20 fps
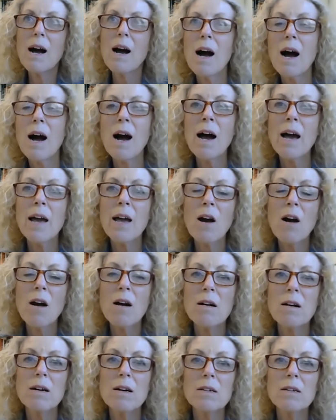I
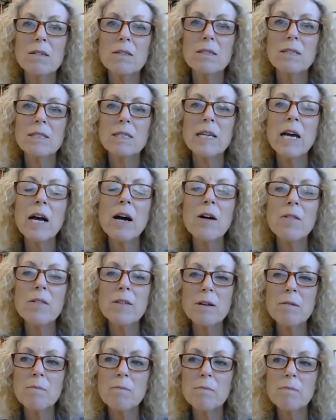tell
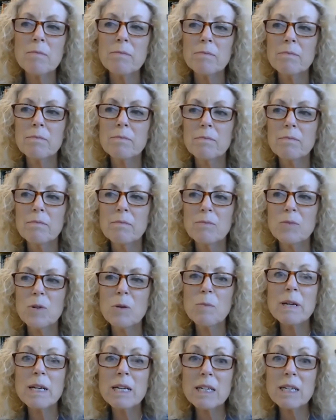them
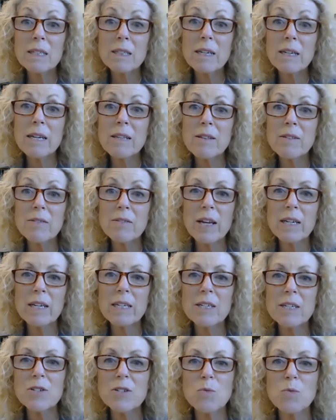repeatedly that they
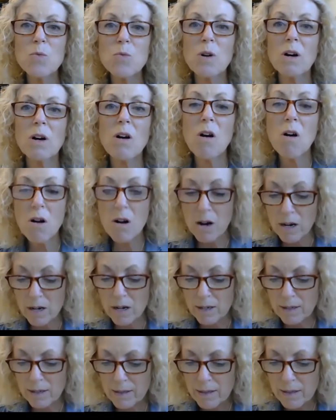need to work
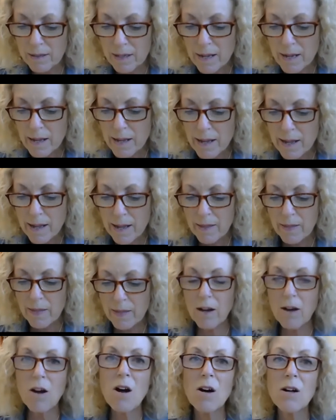hard,
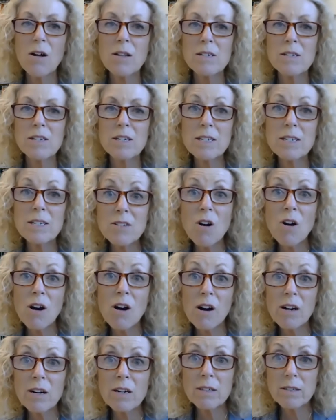that college is
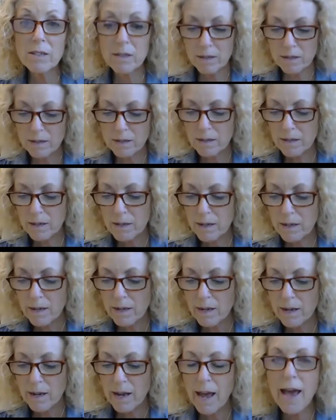hard,
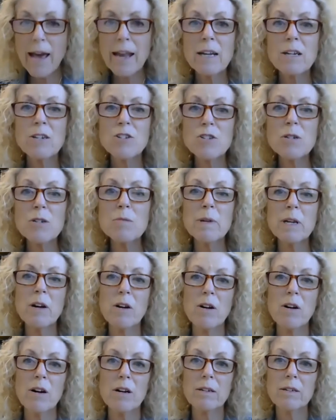and it should be
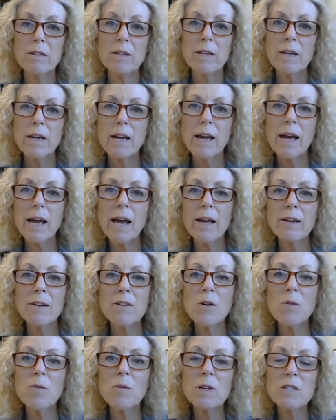hard. And
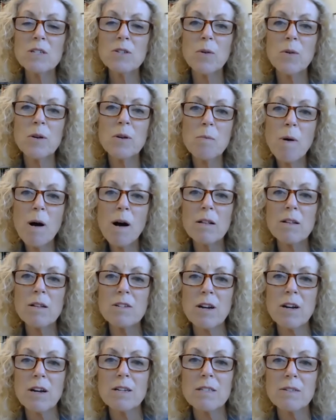no one is going to
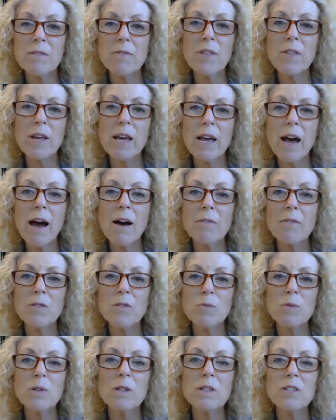apologize if they have
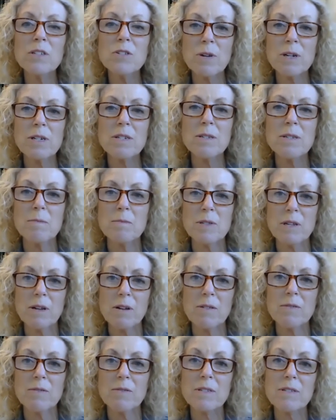to really stretch
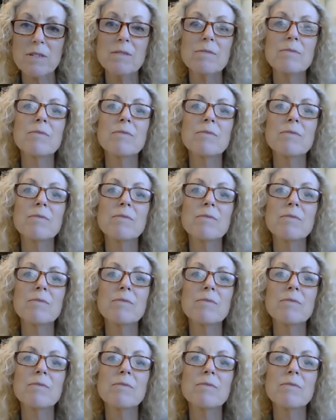themselves.